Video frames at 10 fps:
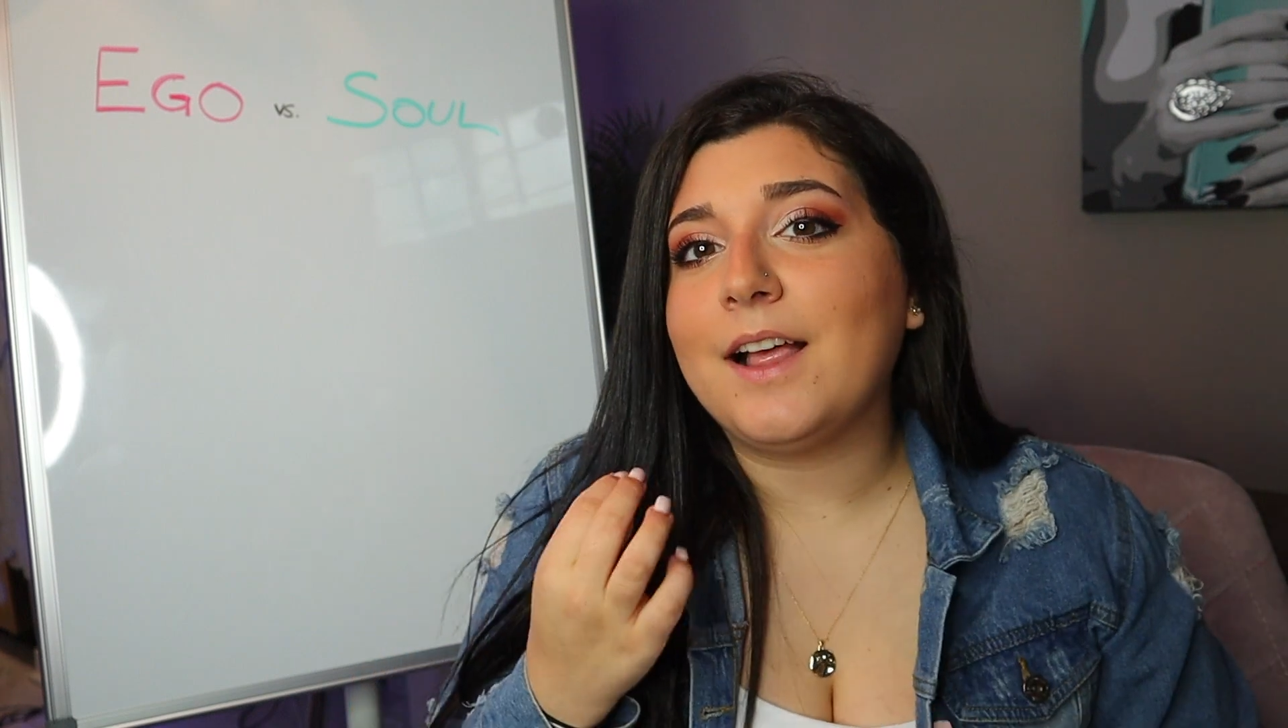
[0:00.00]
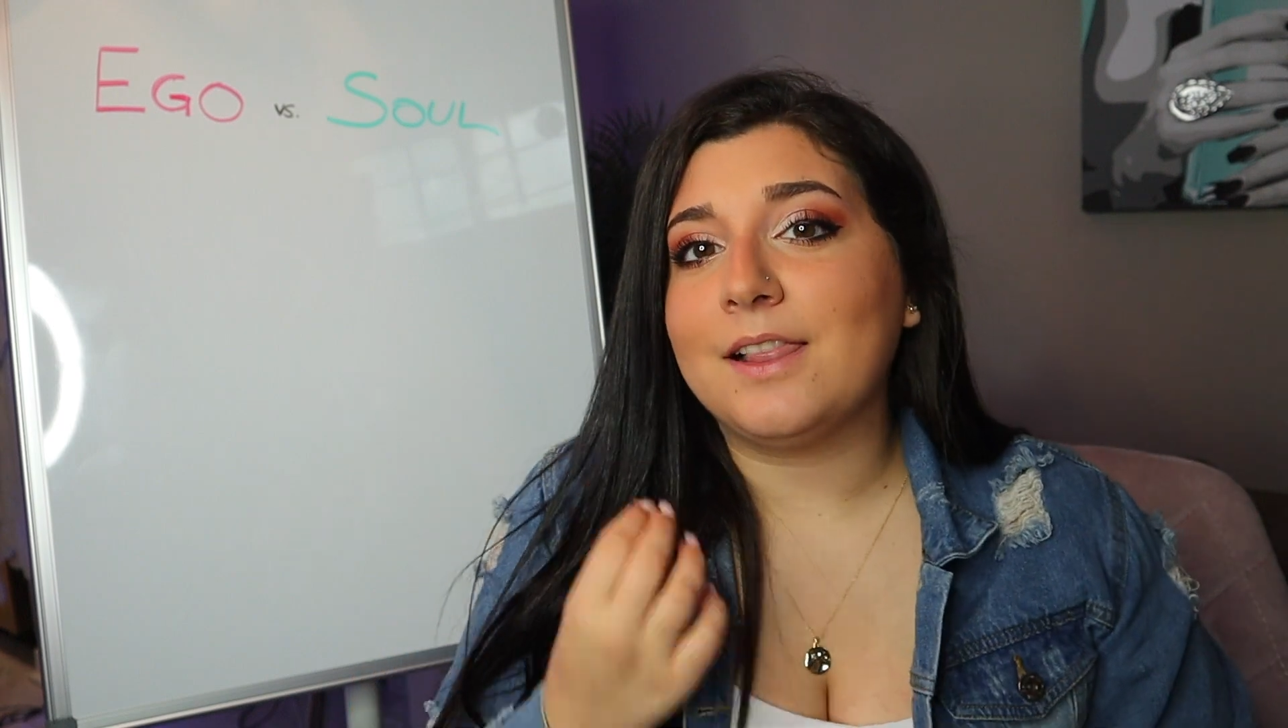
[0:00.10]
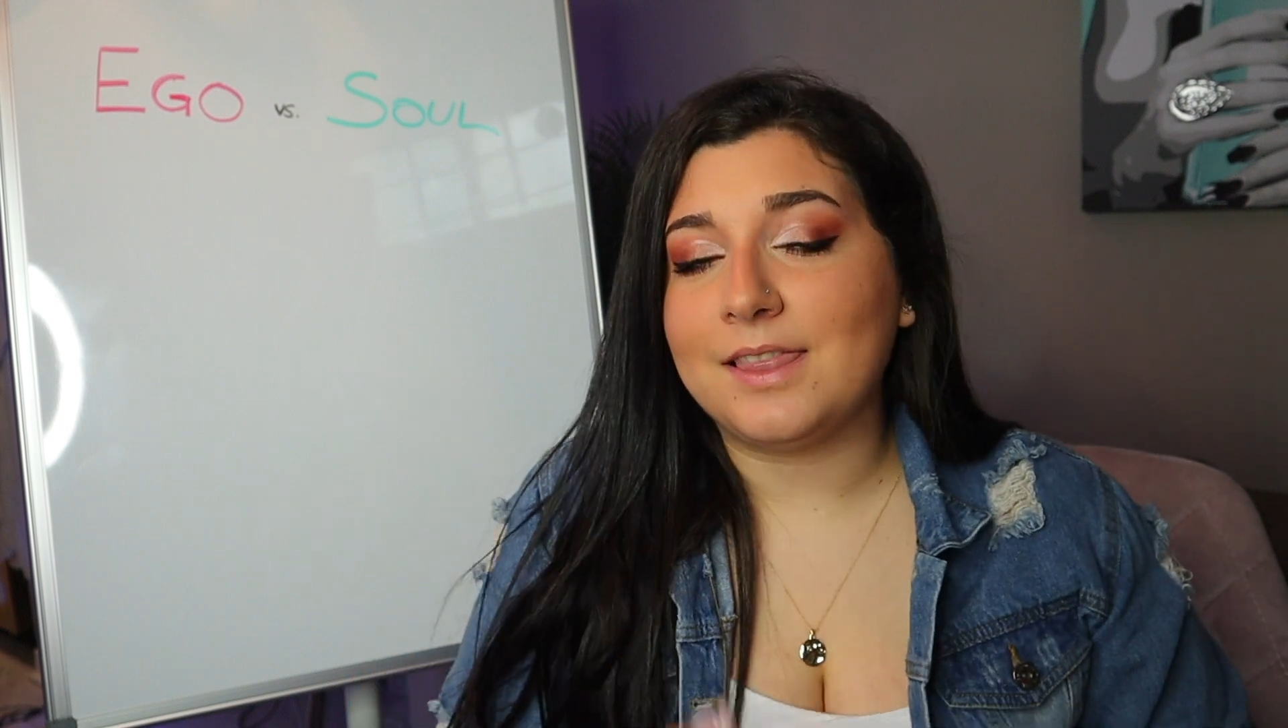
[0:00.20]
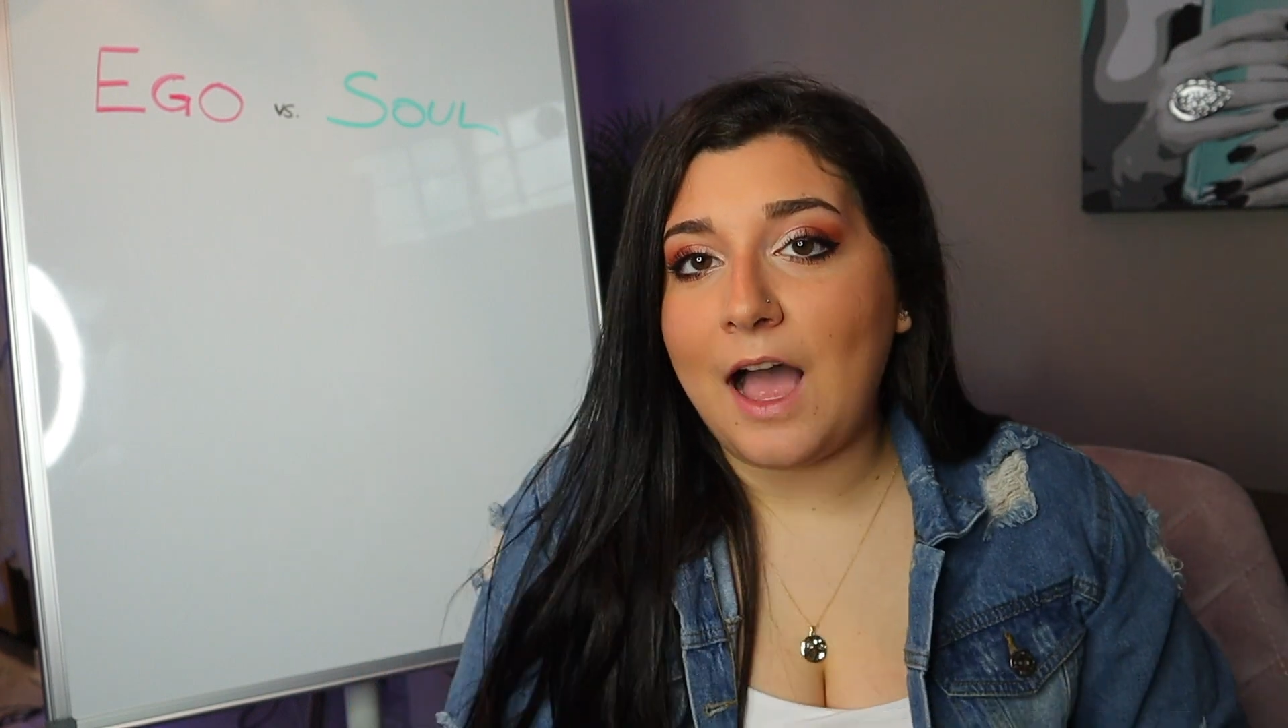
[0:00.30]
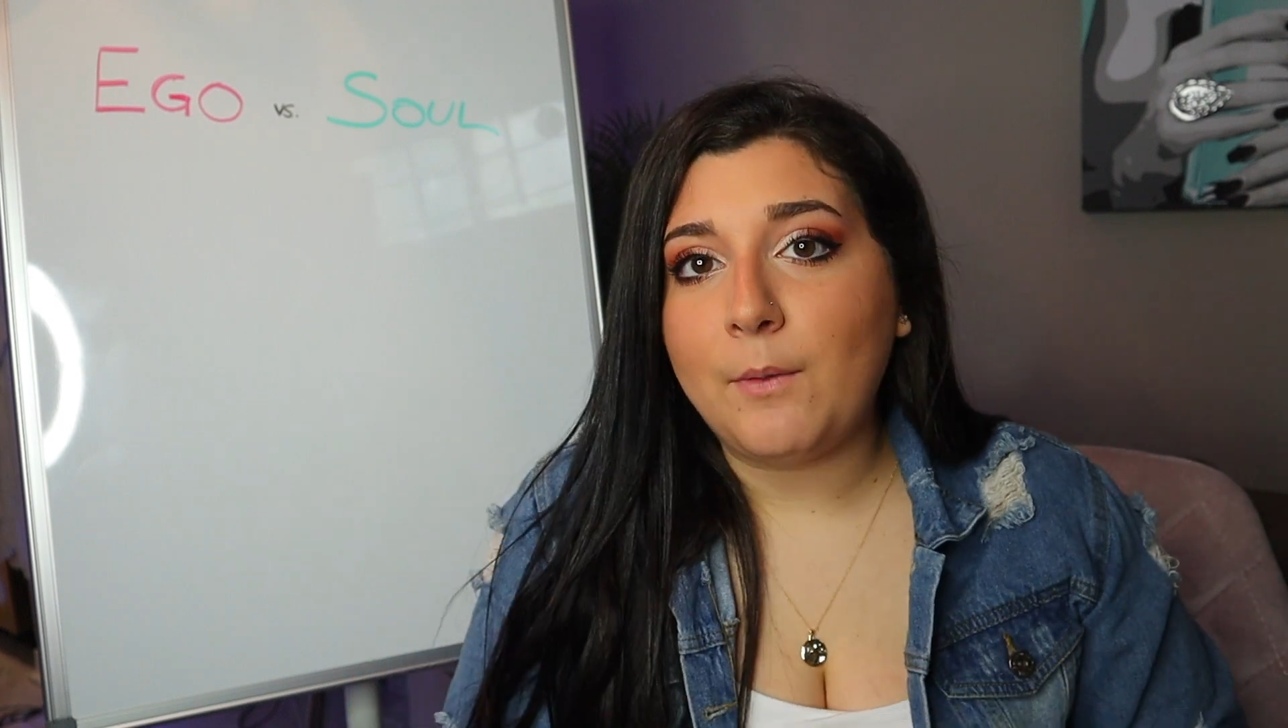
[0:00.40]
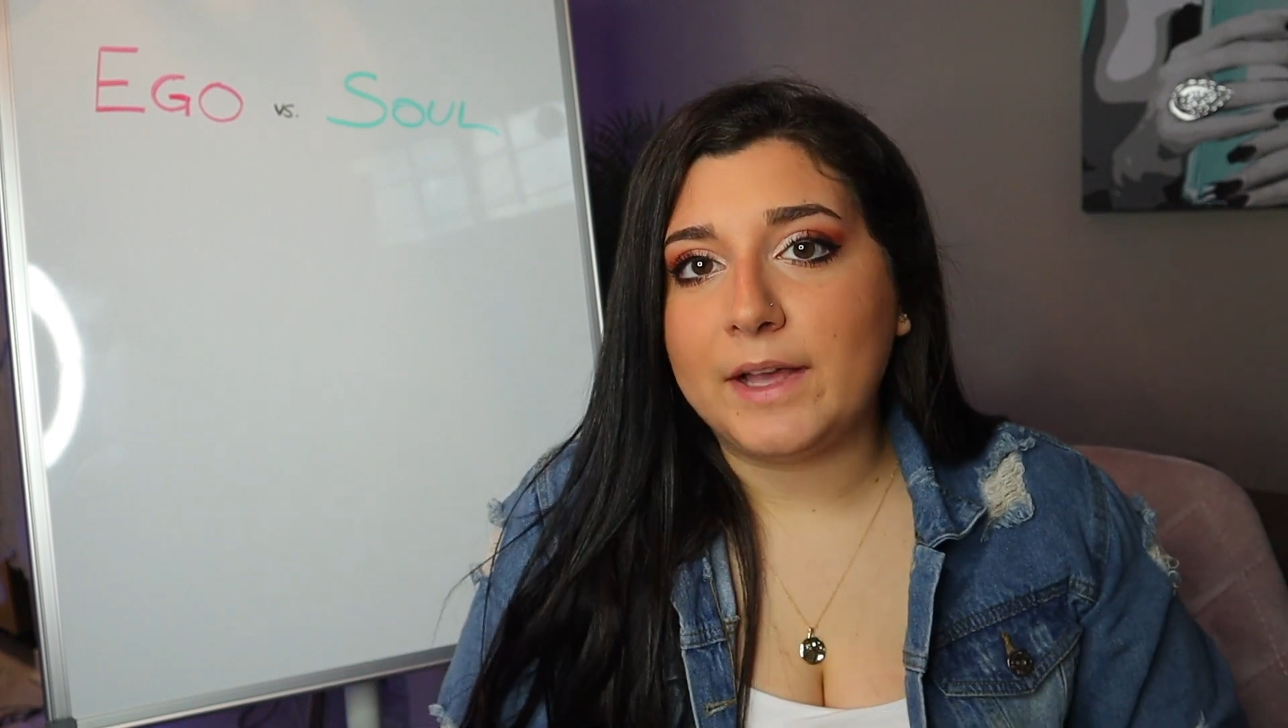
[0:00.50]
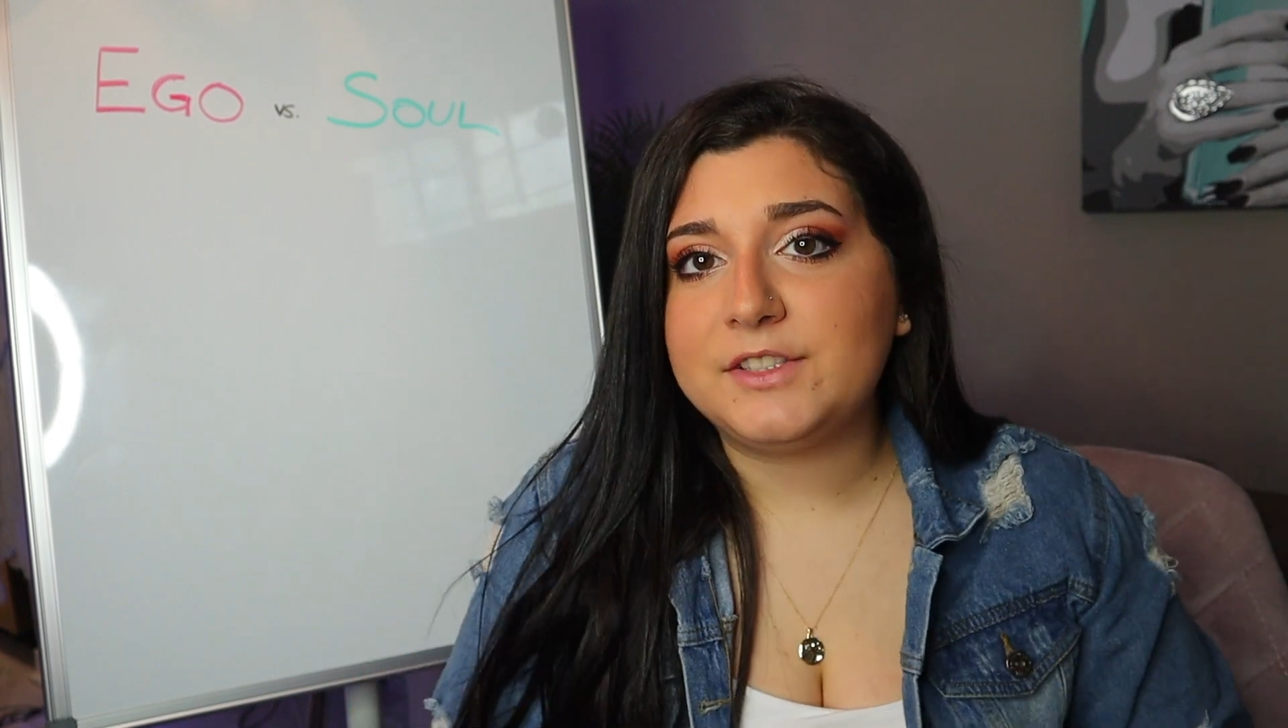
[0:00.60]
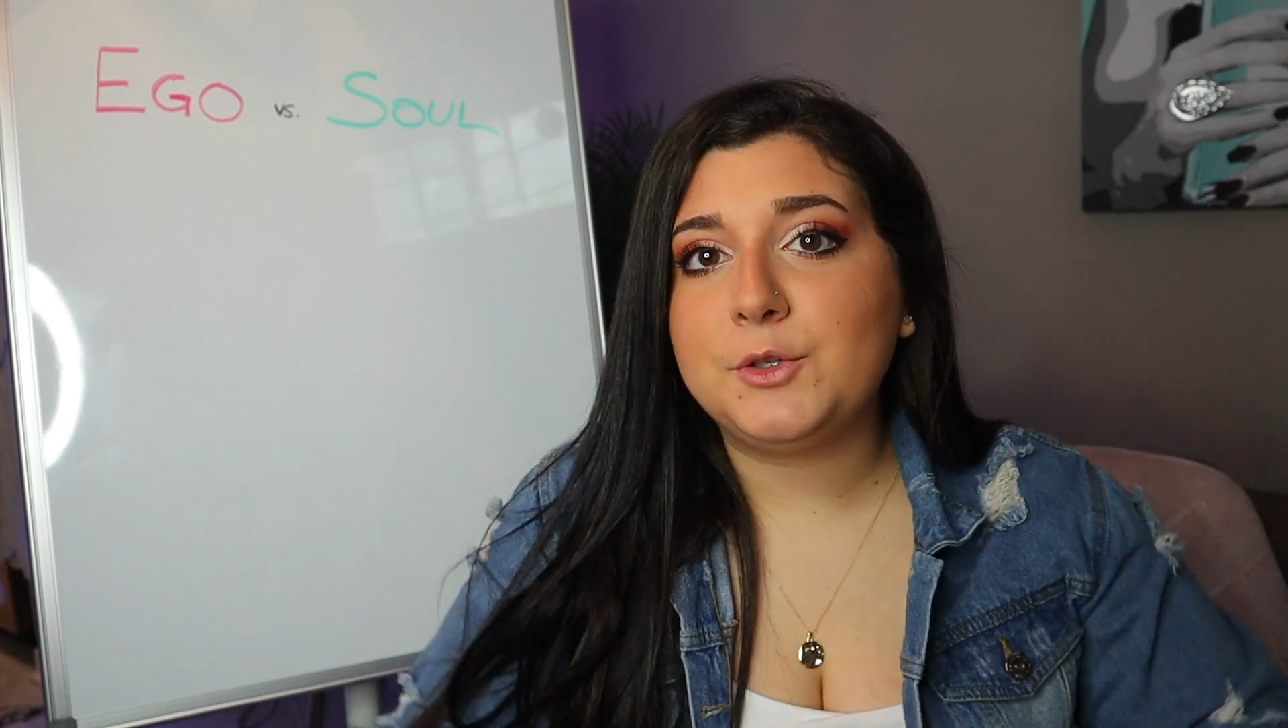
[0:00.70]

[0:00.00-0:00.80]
allow us